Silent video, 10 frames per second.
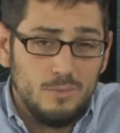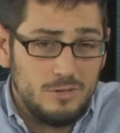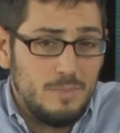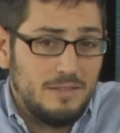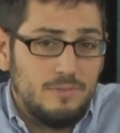where
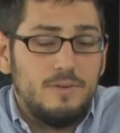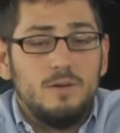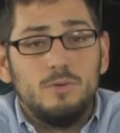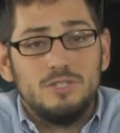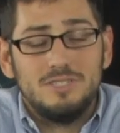it's meant to
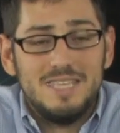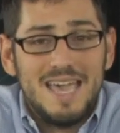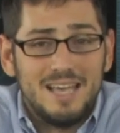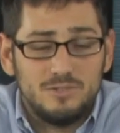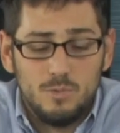fit, which is the
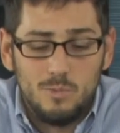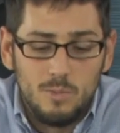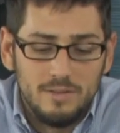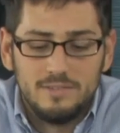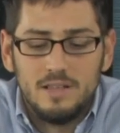
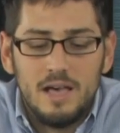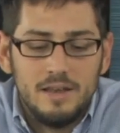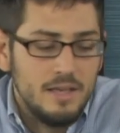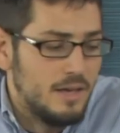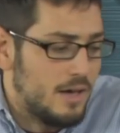X1
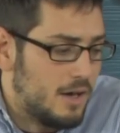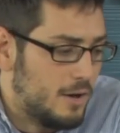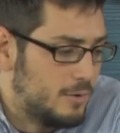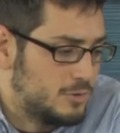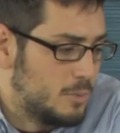slot.
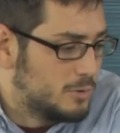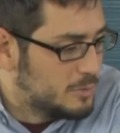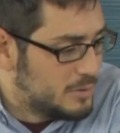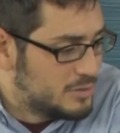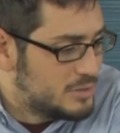Uh, so most
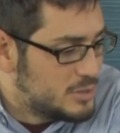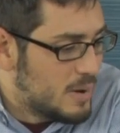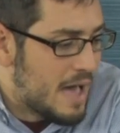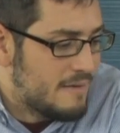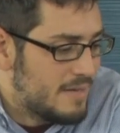computers
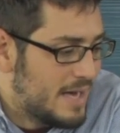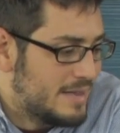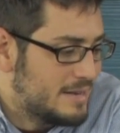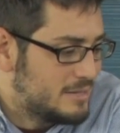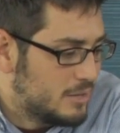do have that,
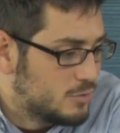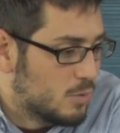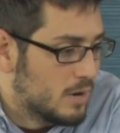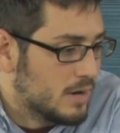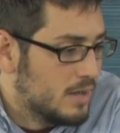and it does
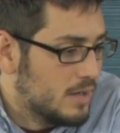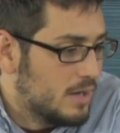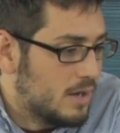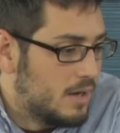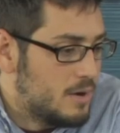work
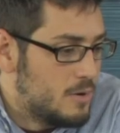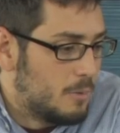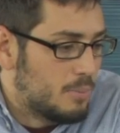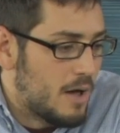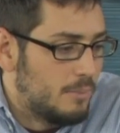uh,
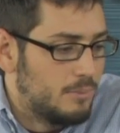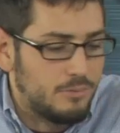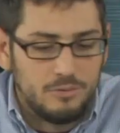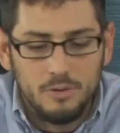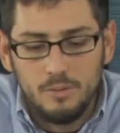no problem.
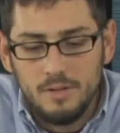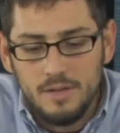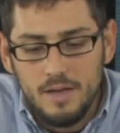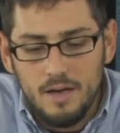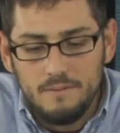So
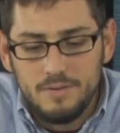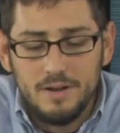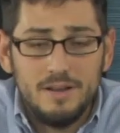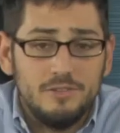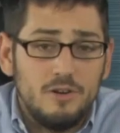uh,
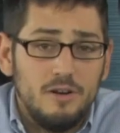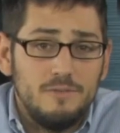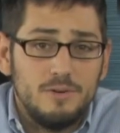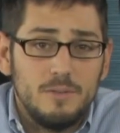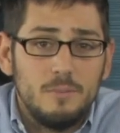very nice card
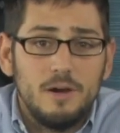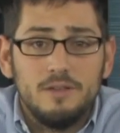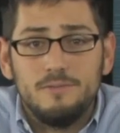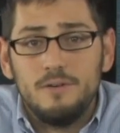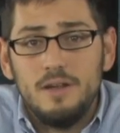if you're in the
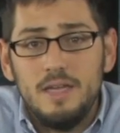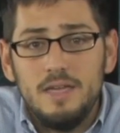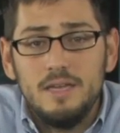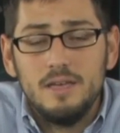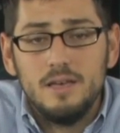market for
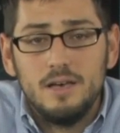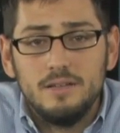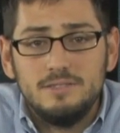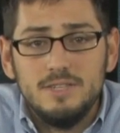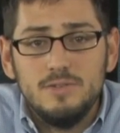a
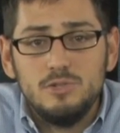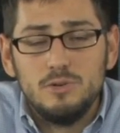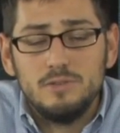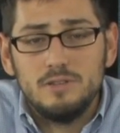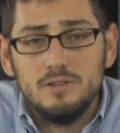uh, TV
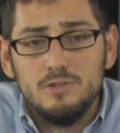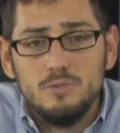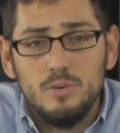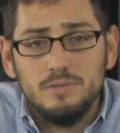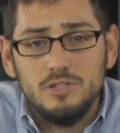tuner. It's going to do
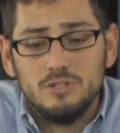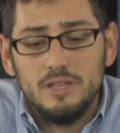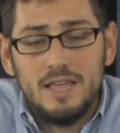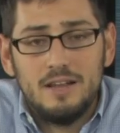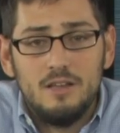both digital
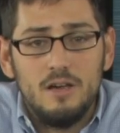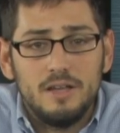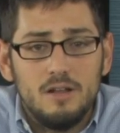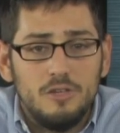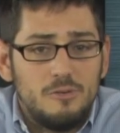and analog
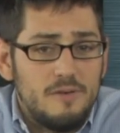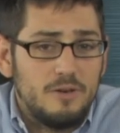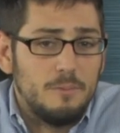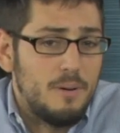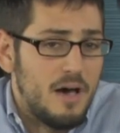and also have a
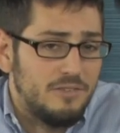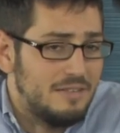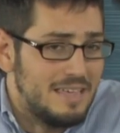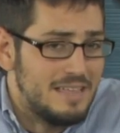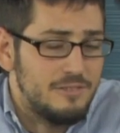
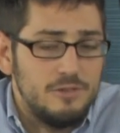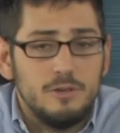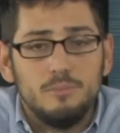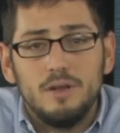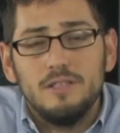composite in, so you
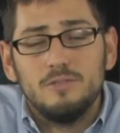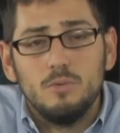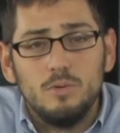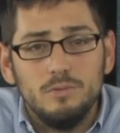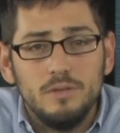can bring in some
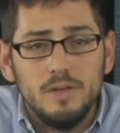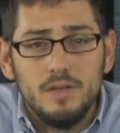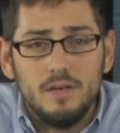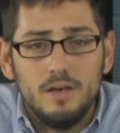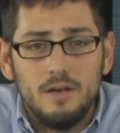old
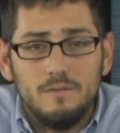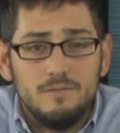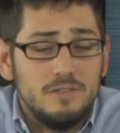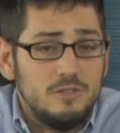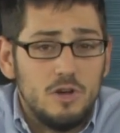uh,
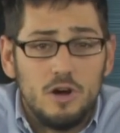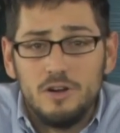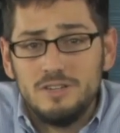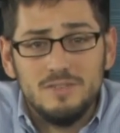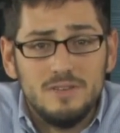
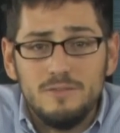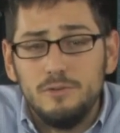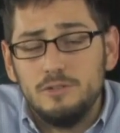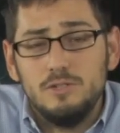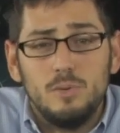VCR or DVD
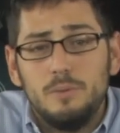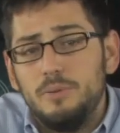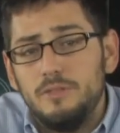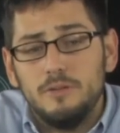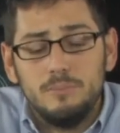footage that you want to
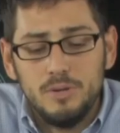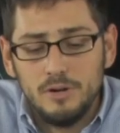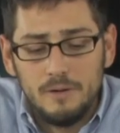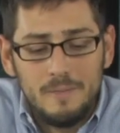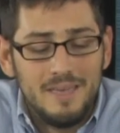put on the
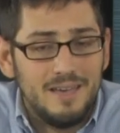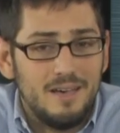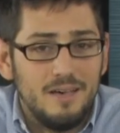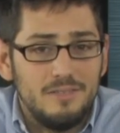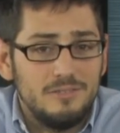computer.
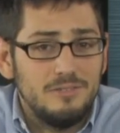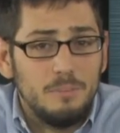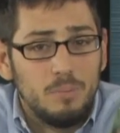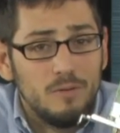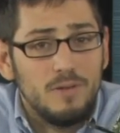this is the
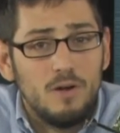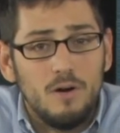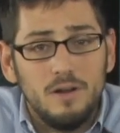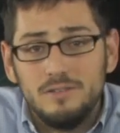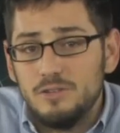perfect
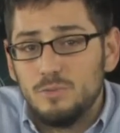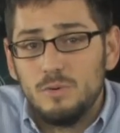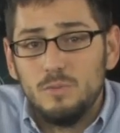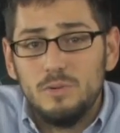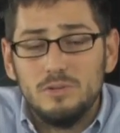card. It does
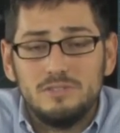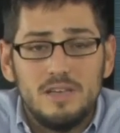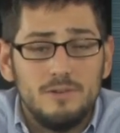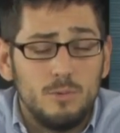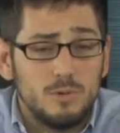work with Windows
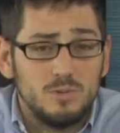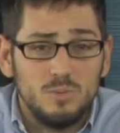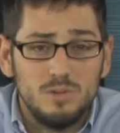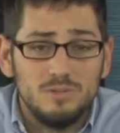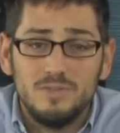7. It works with
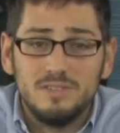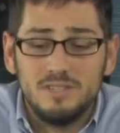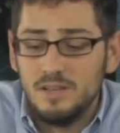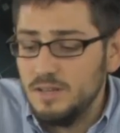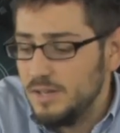Windows
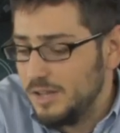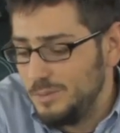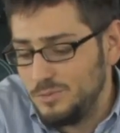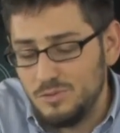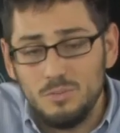Vista.
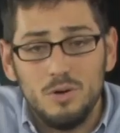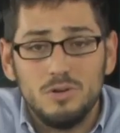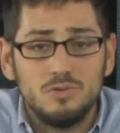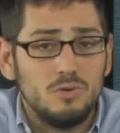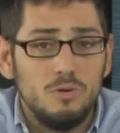comes with a remote
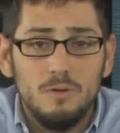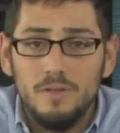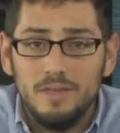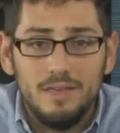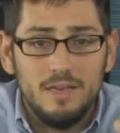control
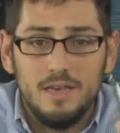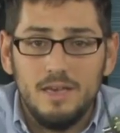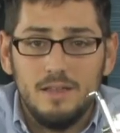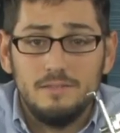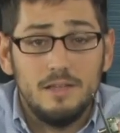
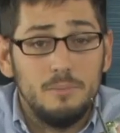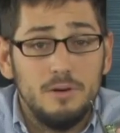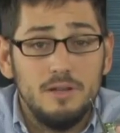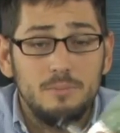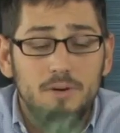and it's at a
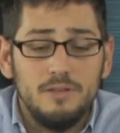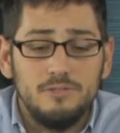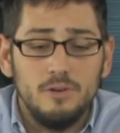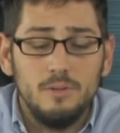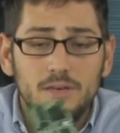pretty good price.
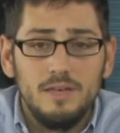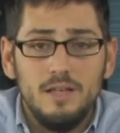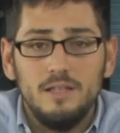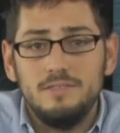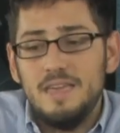So
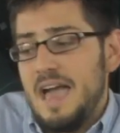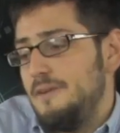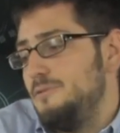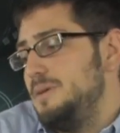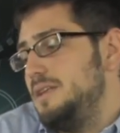it's the
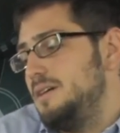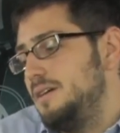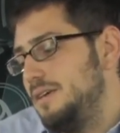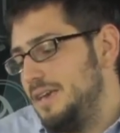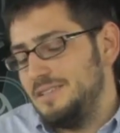
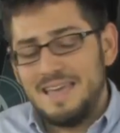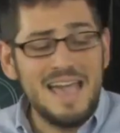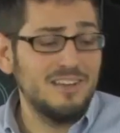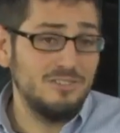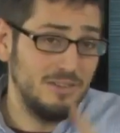AVerMedia. It's
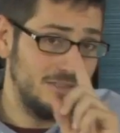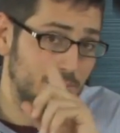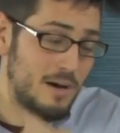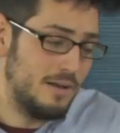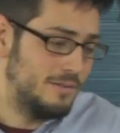actually,
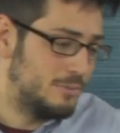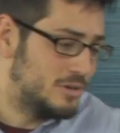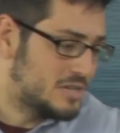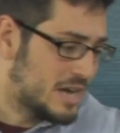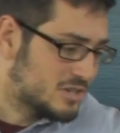the model
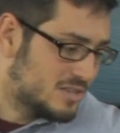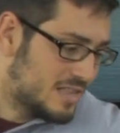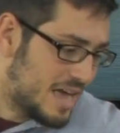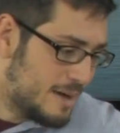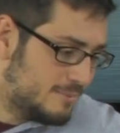number is actually
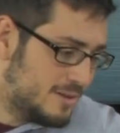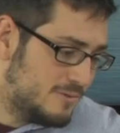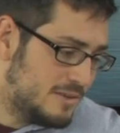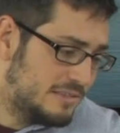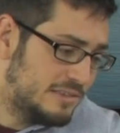the
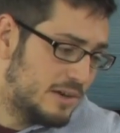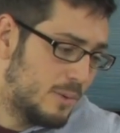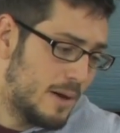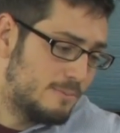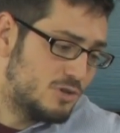
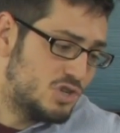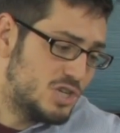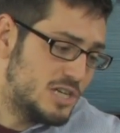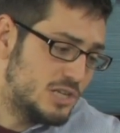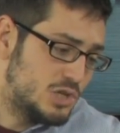MTV-COM
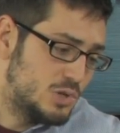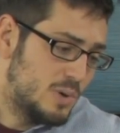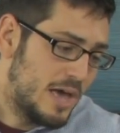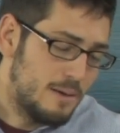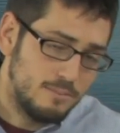
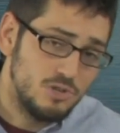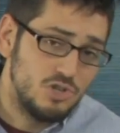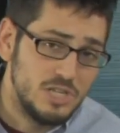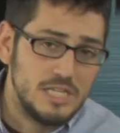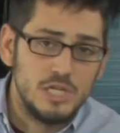
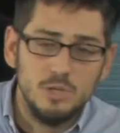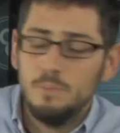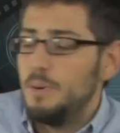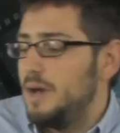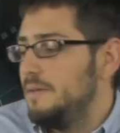
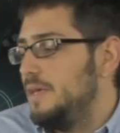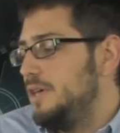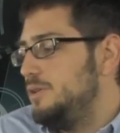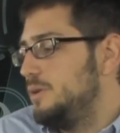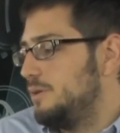G2MG2, but
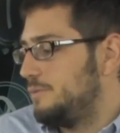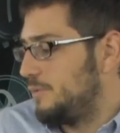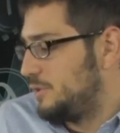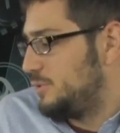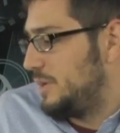you can
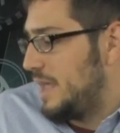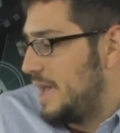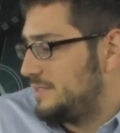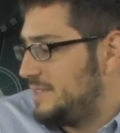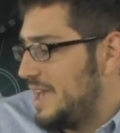refer to it
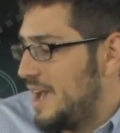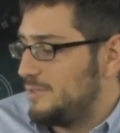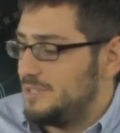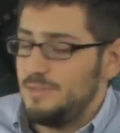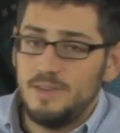as the
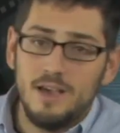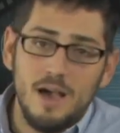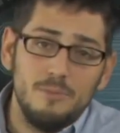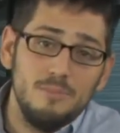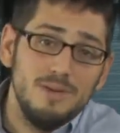AVerTV
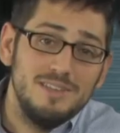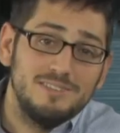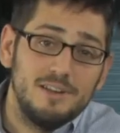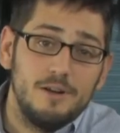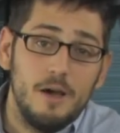Combo Media
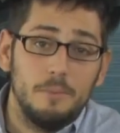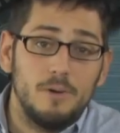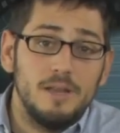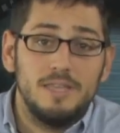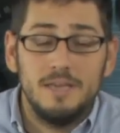Center
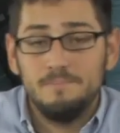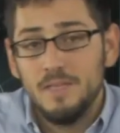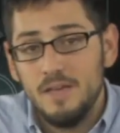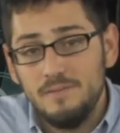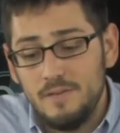Upgrade Kit.
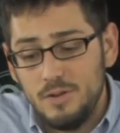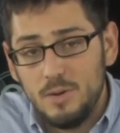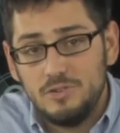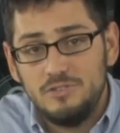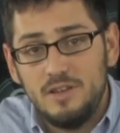If you have any
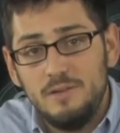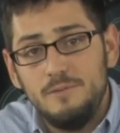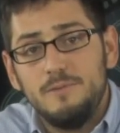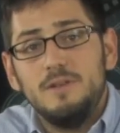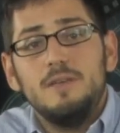questions on it,
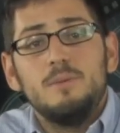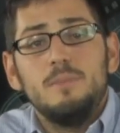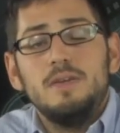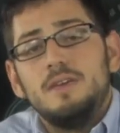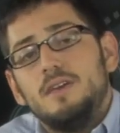feel free to email
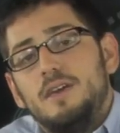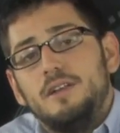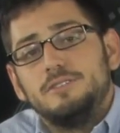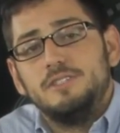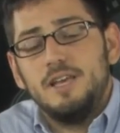me,
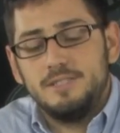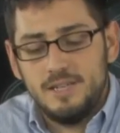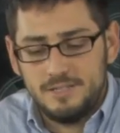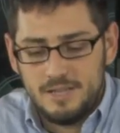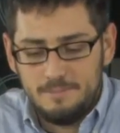and I'll see you guys
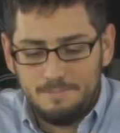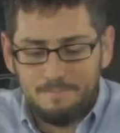next time.